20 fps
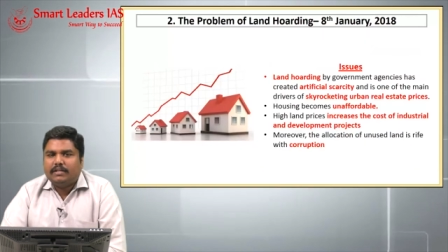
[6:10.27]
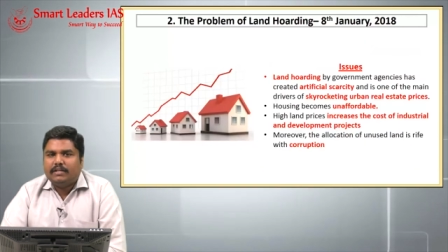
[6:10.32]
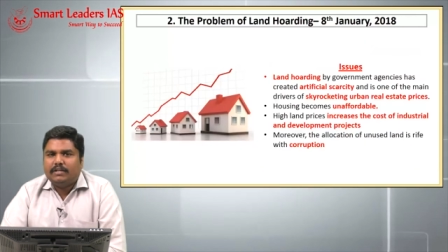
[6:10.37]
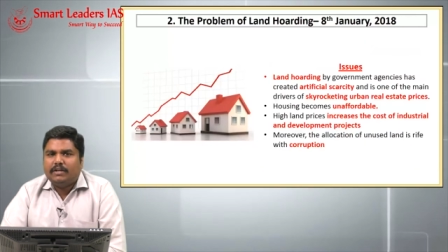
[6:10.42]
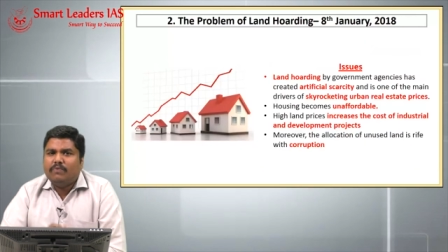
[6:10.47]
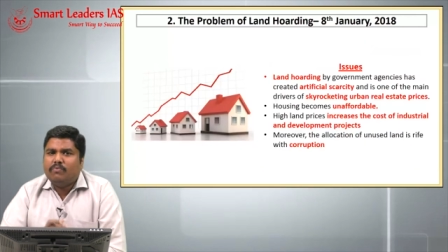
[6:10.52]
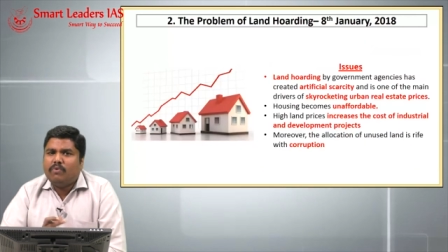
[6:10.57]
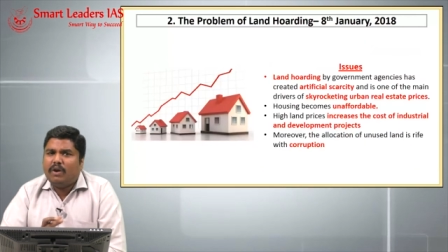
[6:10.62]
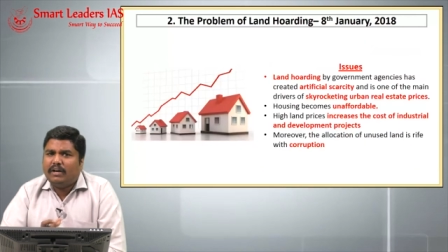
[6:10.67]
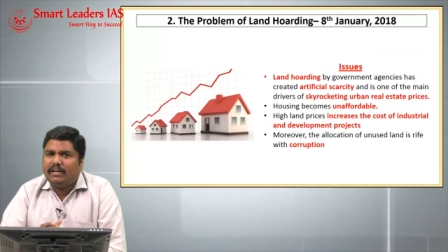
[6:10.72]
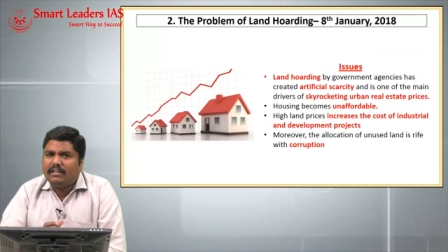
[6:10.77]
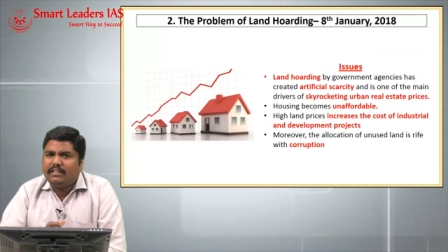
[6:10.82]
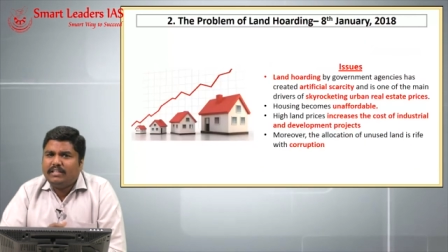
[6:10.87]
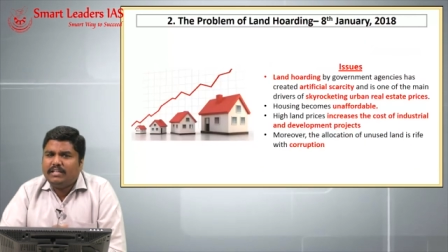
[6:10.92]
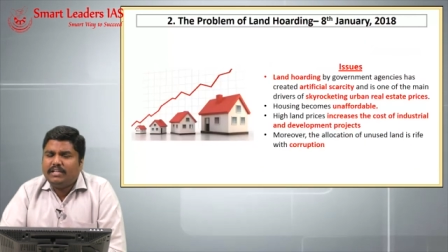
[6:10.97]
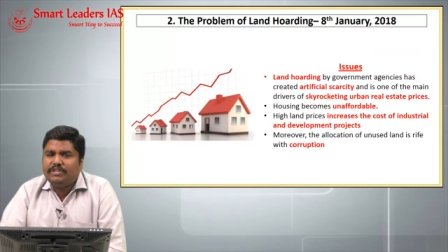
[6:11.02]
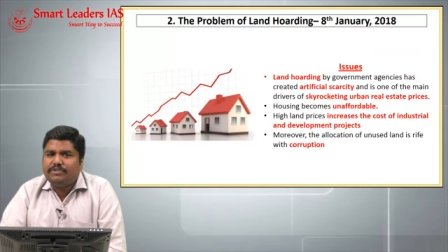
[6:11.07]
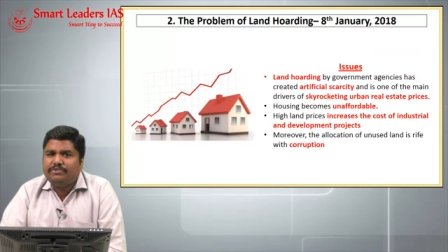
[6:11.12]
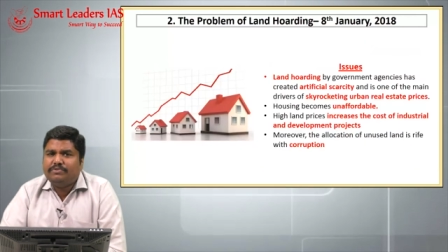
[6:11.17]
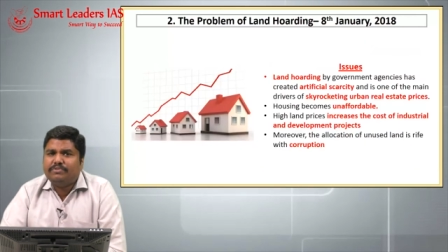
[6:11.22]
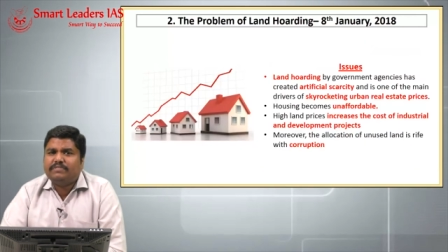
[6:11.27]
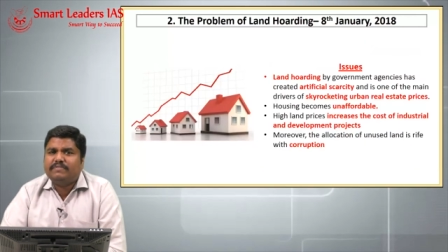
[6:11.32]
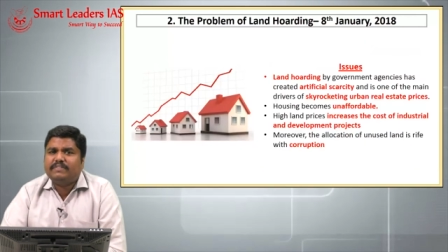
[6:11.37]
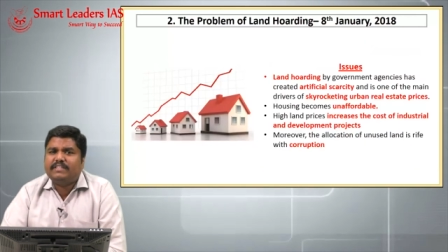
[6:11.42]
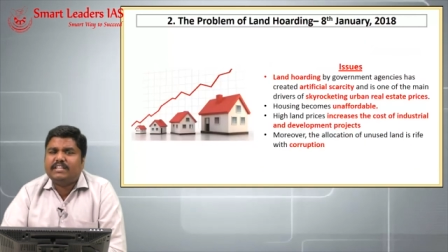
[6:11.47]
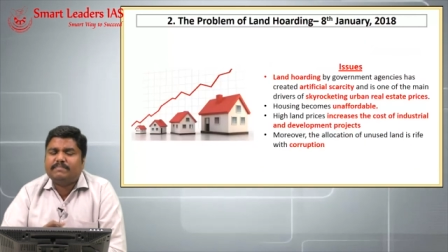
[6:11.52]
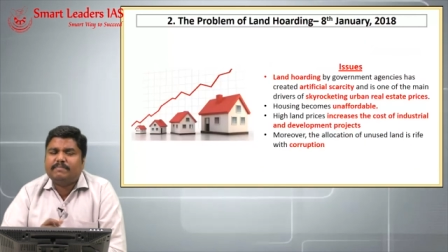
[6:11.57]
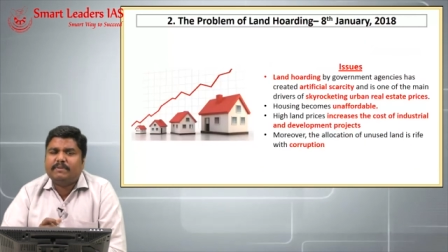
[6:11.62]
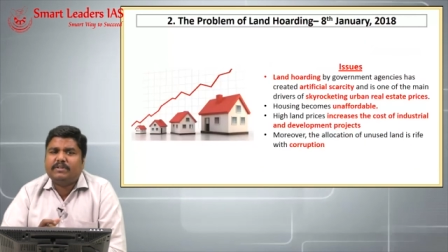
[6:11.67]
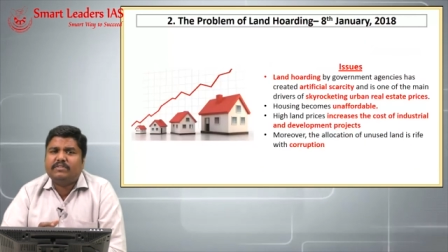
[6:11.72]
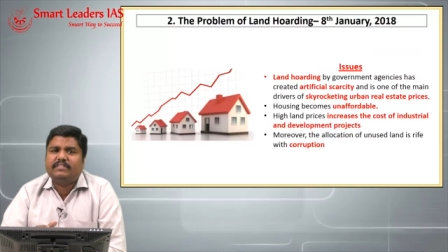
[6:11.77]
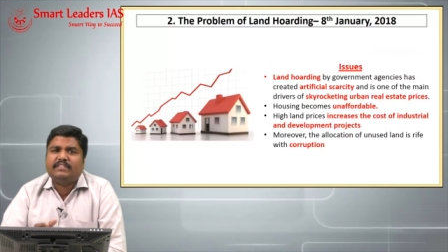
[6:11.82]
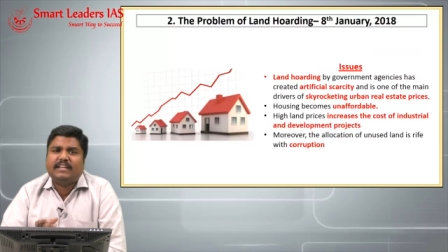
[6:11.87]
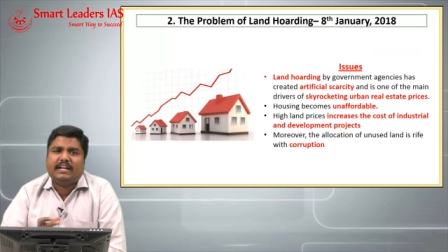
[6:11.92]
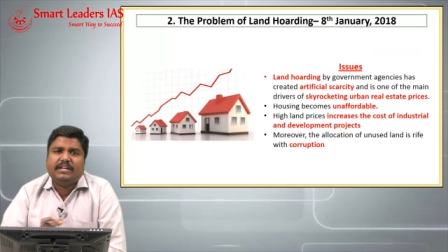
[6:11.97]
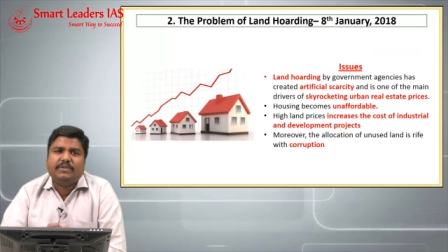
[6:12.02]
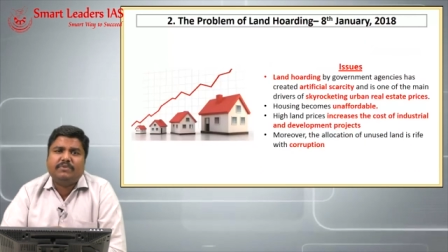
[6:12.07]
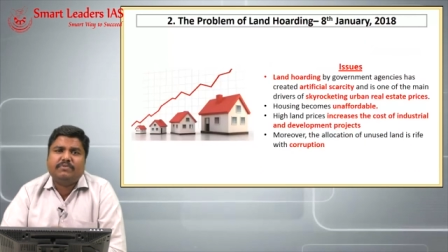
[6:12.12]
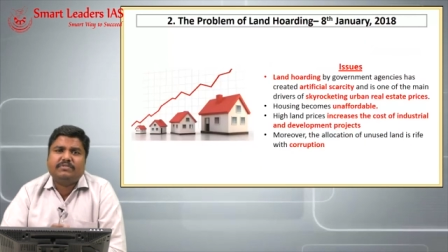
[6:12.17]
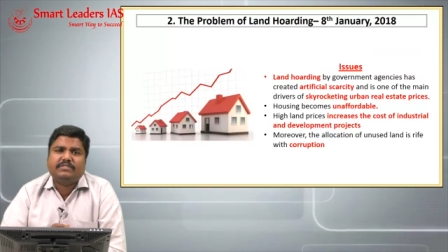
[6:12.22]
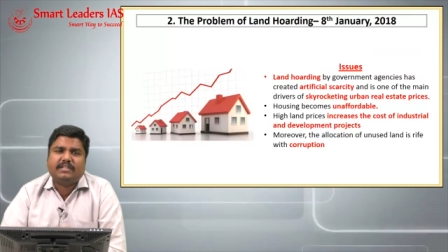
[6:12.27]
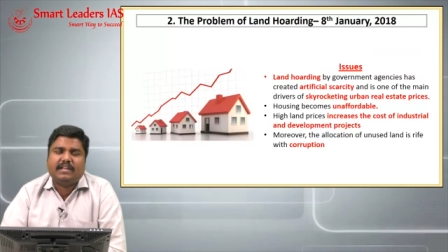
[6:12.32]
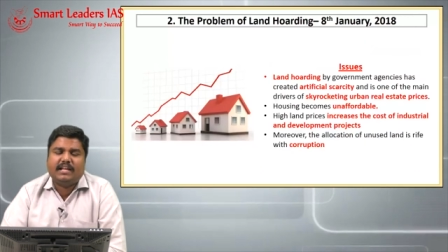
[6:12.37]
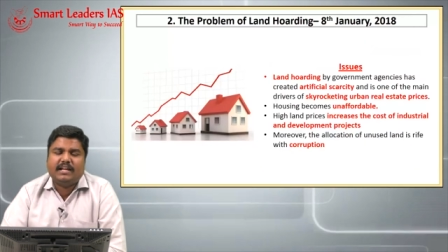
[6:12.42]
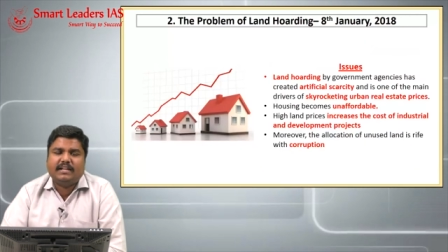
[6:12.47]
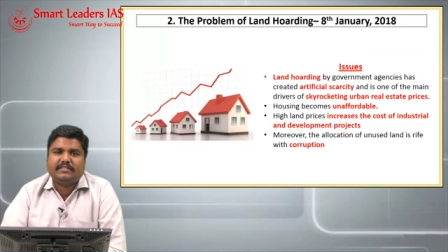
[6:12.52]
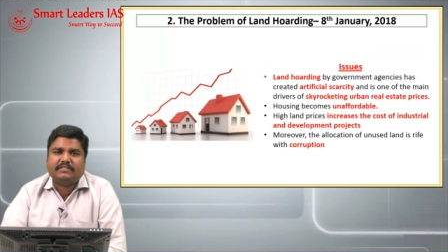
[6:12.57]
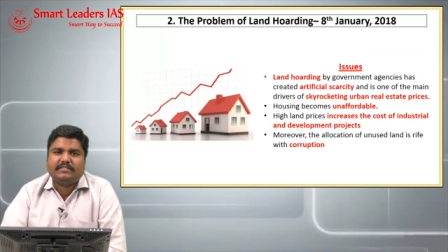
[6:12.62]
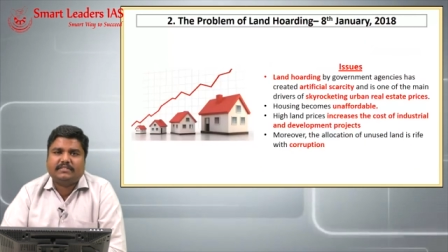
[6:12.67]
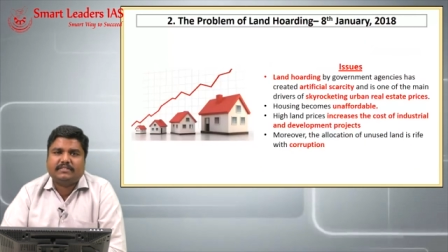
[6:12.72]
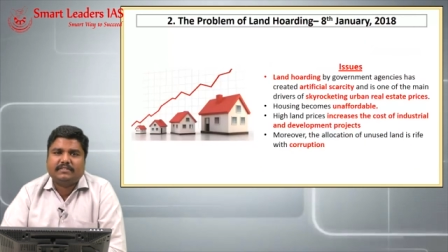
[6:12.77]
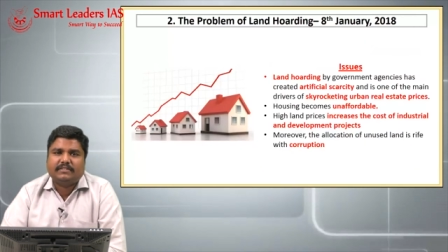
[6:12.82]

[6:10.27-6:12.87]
Now, what are the issues with respect to these unused lands?